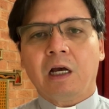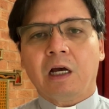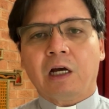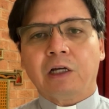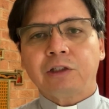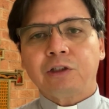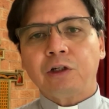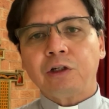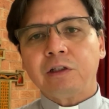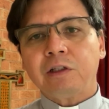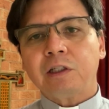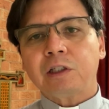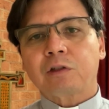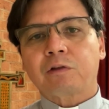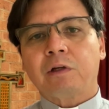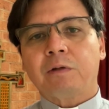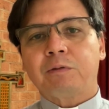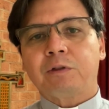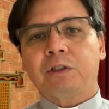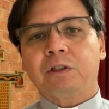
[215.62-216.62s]
A short
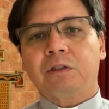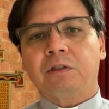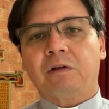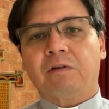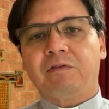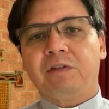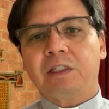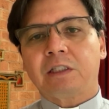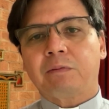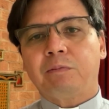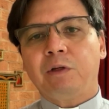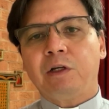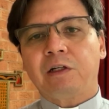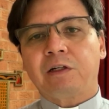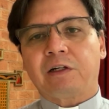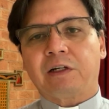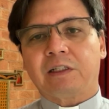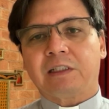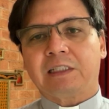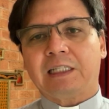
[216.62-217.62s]
description of these
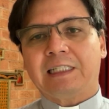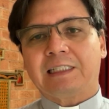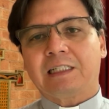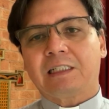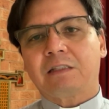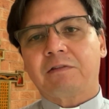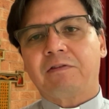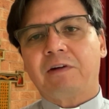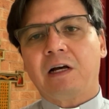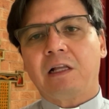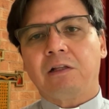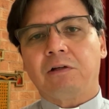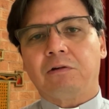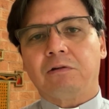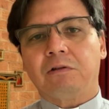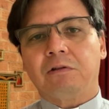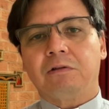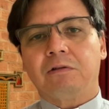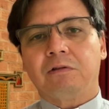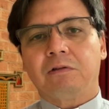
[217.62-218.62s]
pillars is as follows.
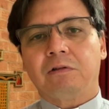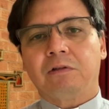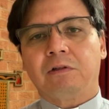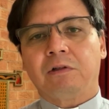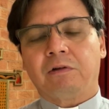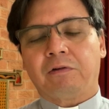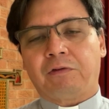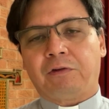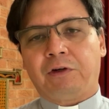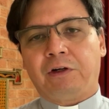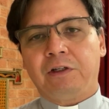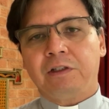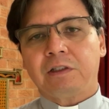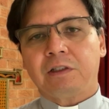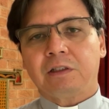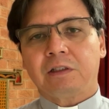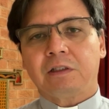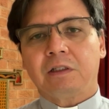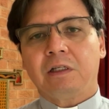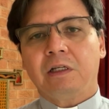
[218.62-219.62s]

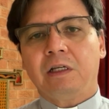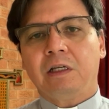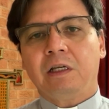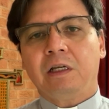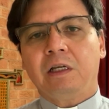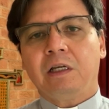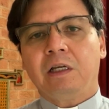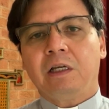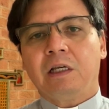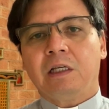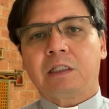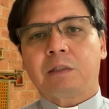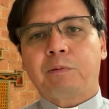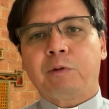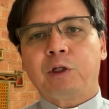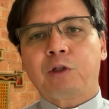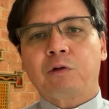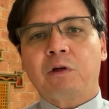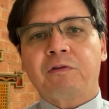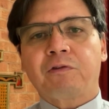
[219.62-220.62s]
First,
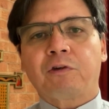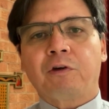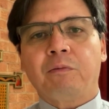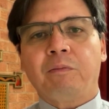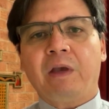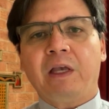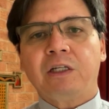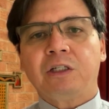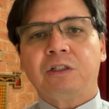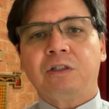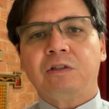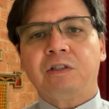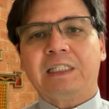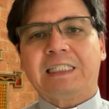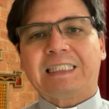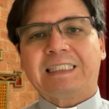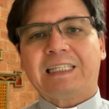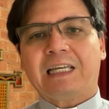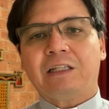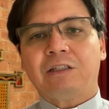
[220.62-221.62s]
spiritual formation
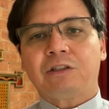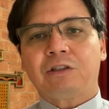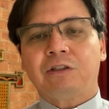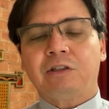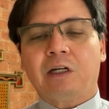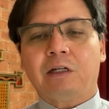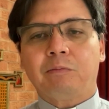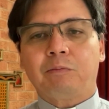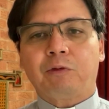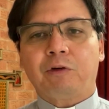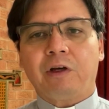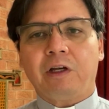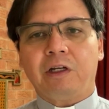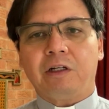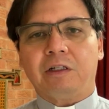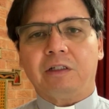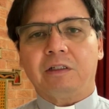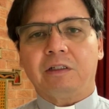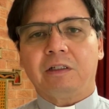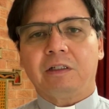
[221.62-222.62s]
is centered on
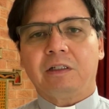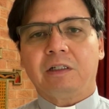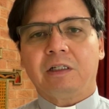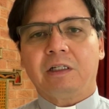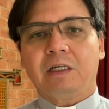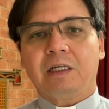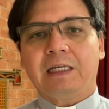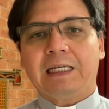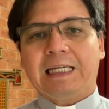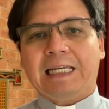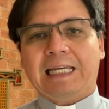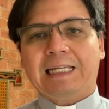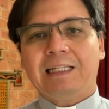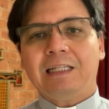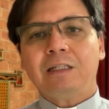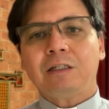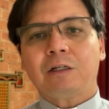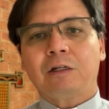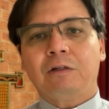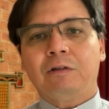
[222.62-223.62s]
prayer. It
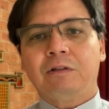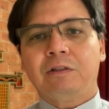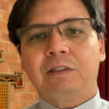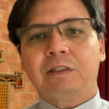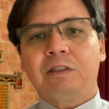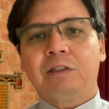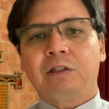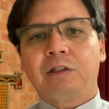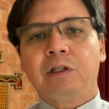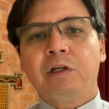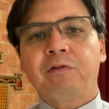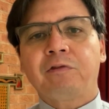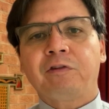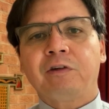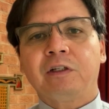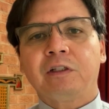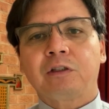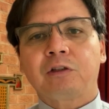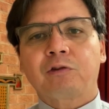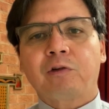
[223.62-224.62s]
includes the
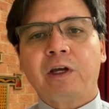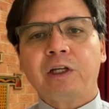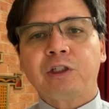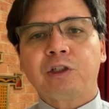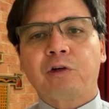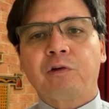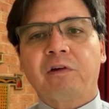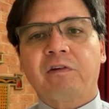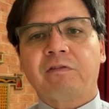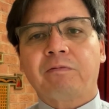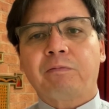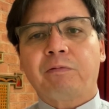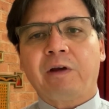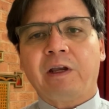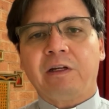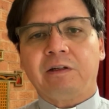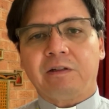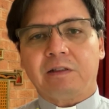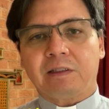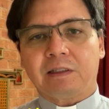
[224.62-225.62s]
different treasury of
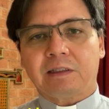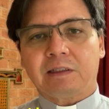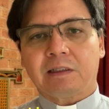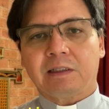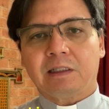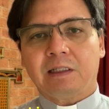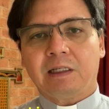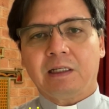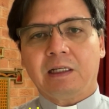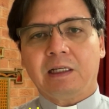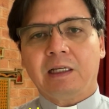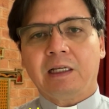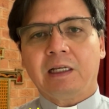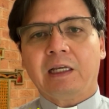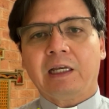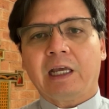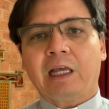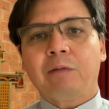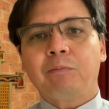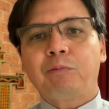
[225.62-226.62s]
prayers
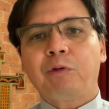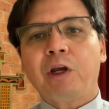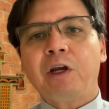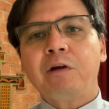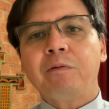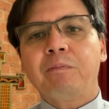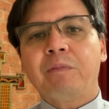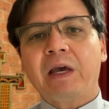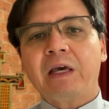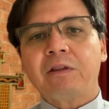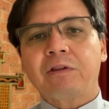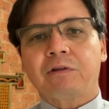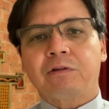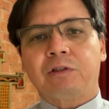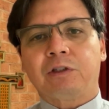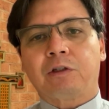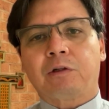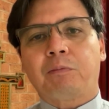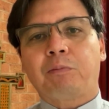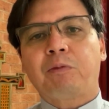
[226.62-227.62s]
and prayer
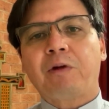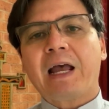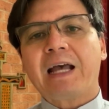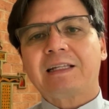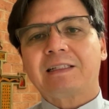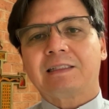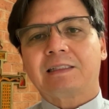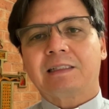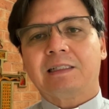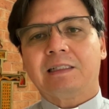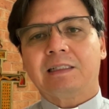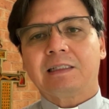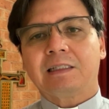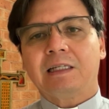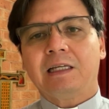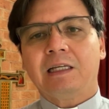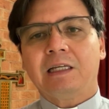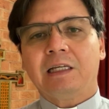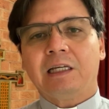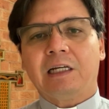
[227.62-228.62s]
methods or practices
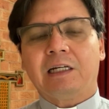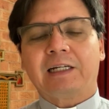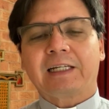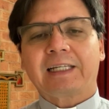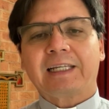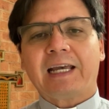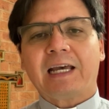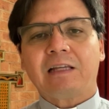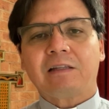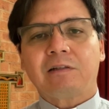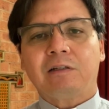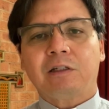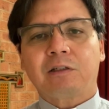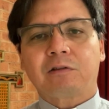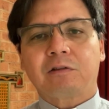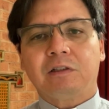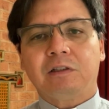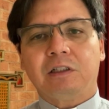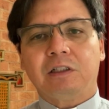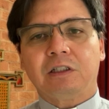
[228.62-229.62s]
in our Catholic
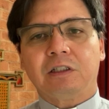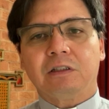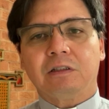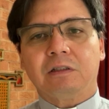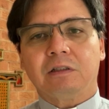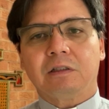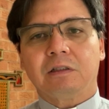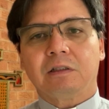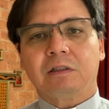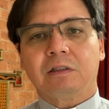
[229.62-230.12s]
tradition.